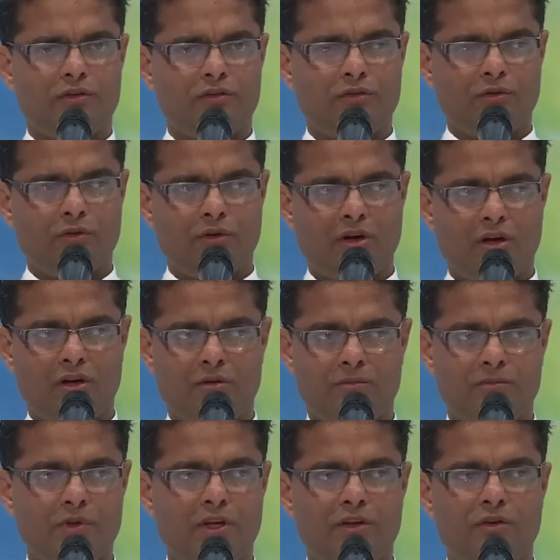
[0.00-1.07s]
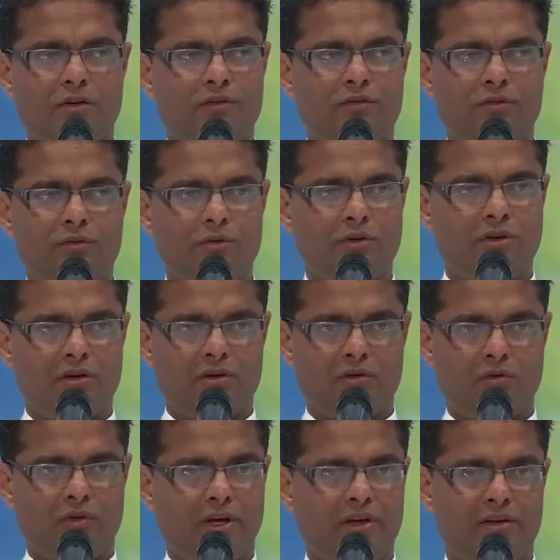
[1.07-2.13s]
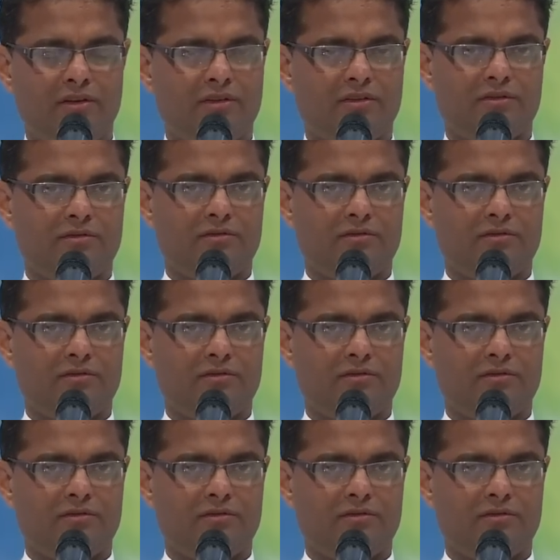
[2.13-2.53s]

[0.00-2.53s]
so calm, you are so quiet.